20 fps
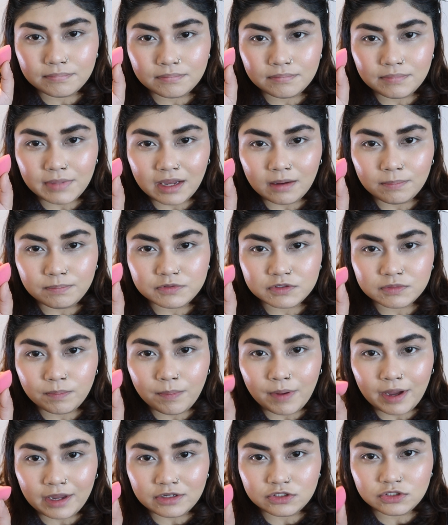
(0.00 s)
makeup
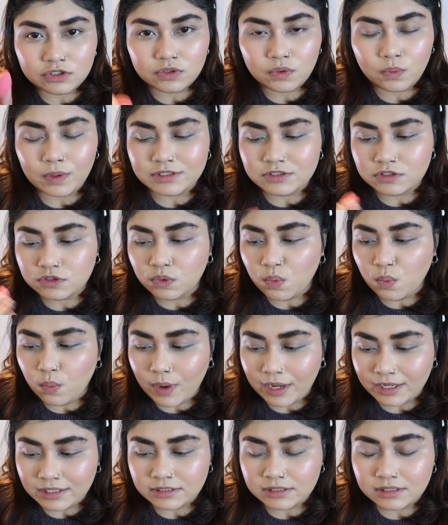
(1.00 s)
sponge. Once you
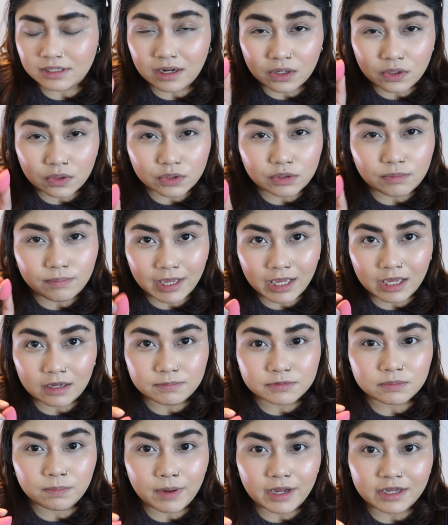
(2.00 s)
wet it, a good
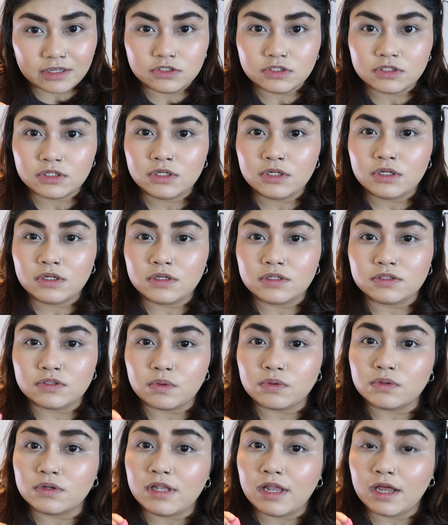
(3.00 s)
makeup sponge is
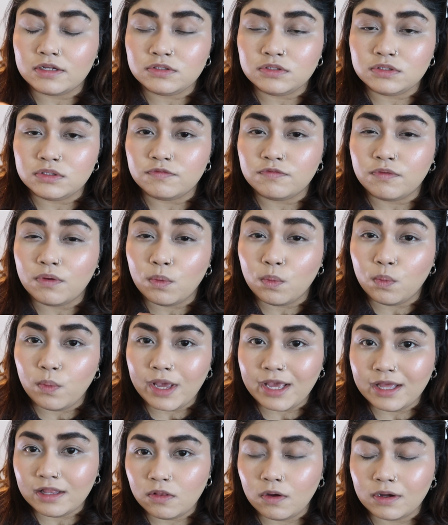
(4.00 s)
going to last you for a
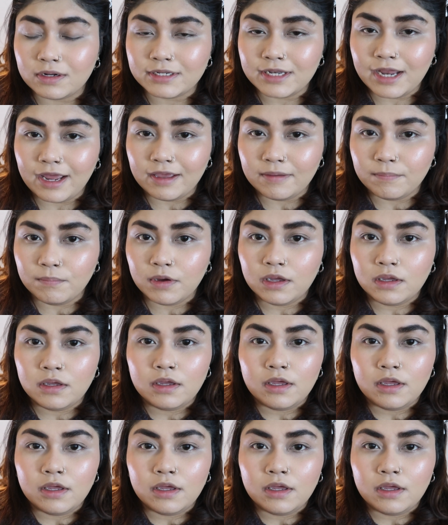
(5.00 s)
very long time,